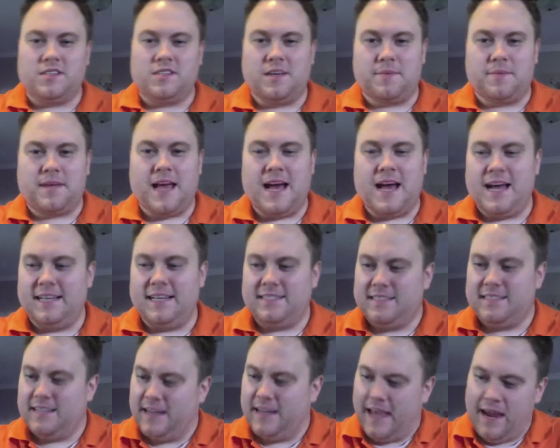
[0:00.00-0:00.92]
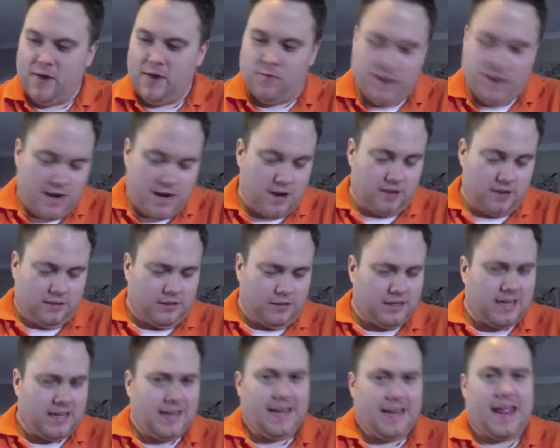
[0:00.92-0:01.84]
up, guys? Today we are
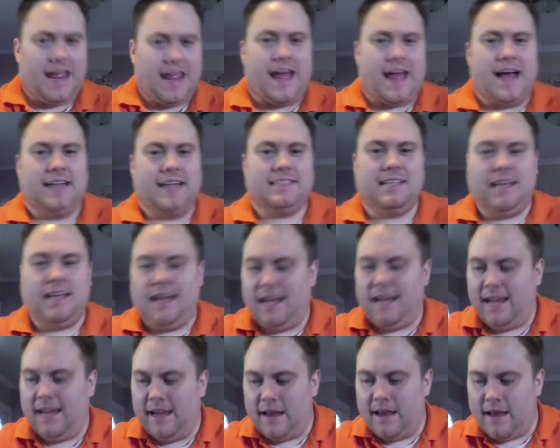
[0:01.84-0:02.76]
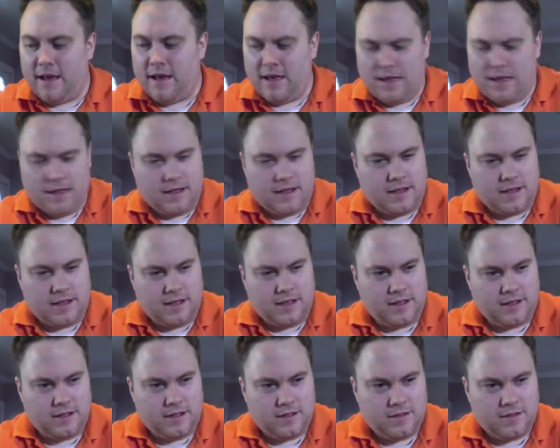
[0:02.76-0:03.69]
looking at a
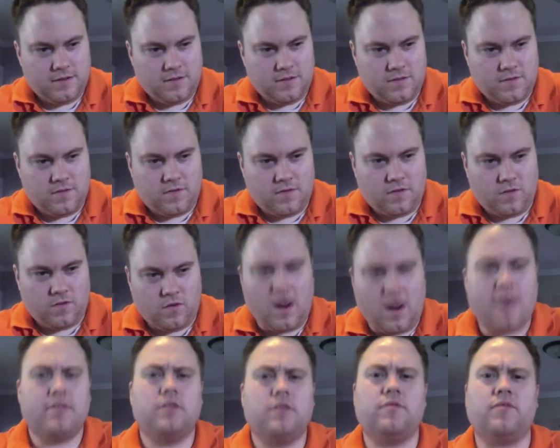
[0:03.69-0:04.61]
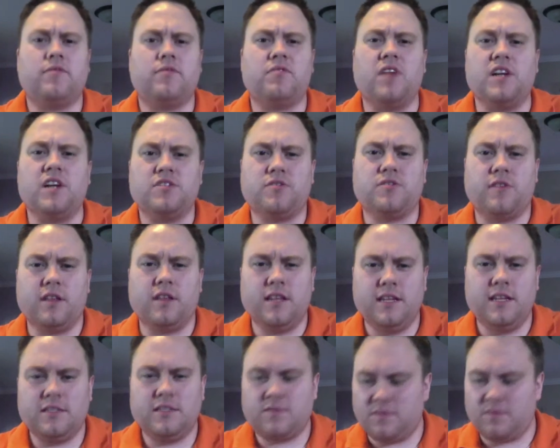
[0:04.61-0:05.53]
rather fresh
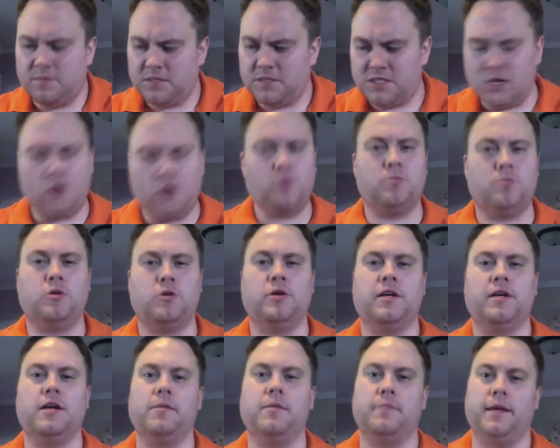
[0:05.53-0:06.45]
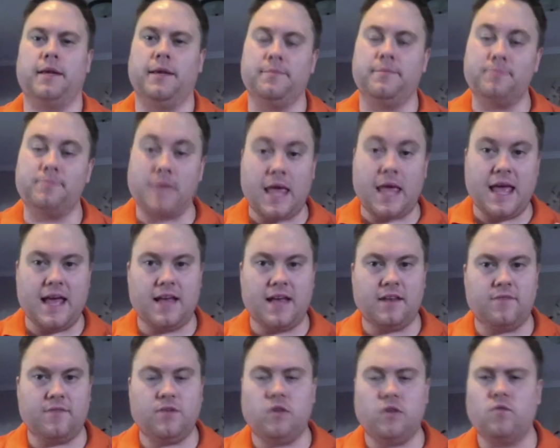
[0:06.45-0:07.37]
release from Stone Brewing Company. And
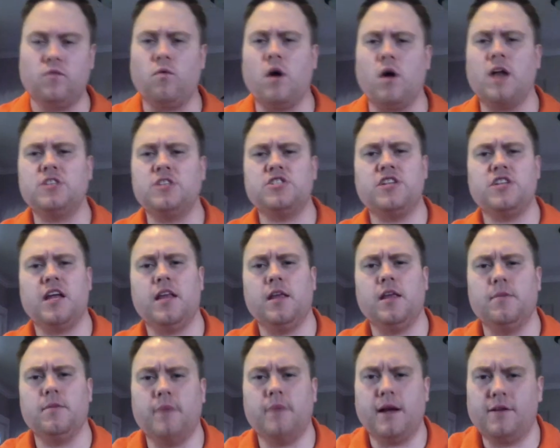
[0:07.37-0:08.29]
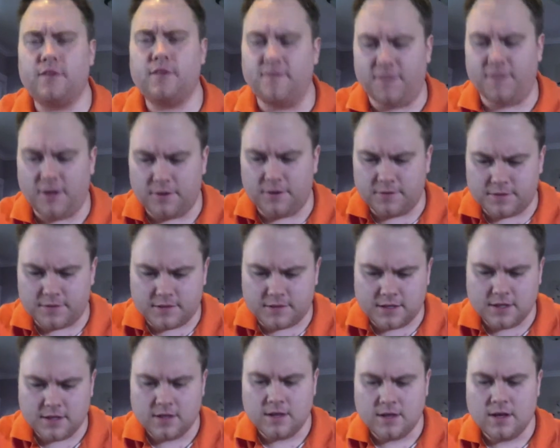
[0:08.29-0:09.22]
if you've watched any of my reviews,
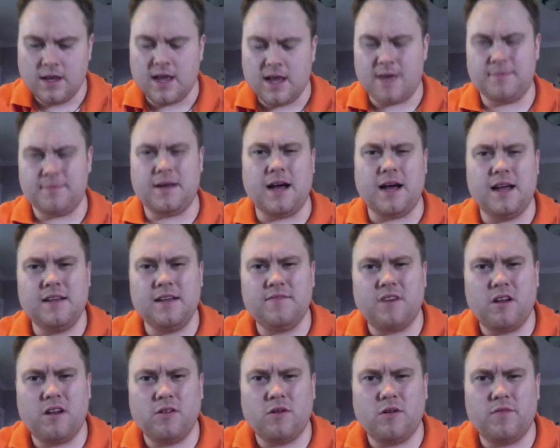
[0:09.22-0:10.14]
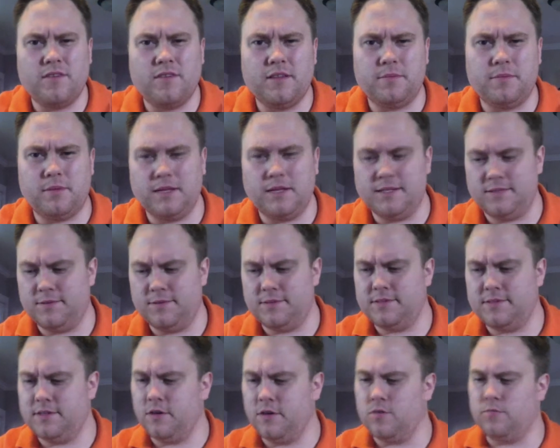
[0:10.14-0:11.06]
I'm kind of all over the place with
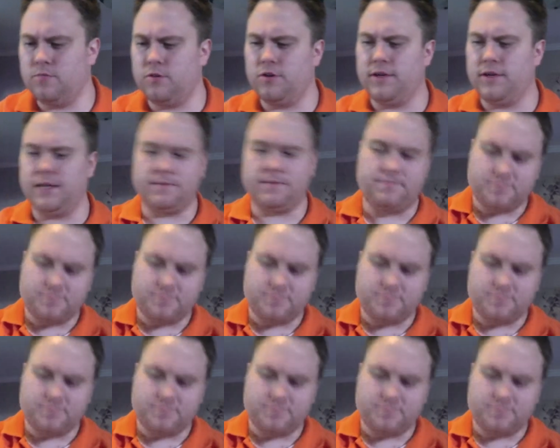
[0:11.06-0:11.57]
Stone Brewing.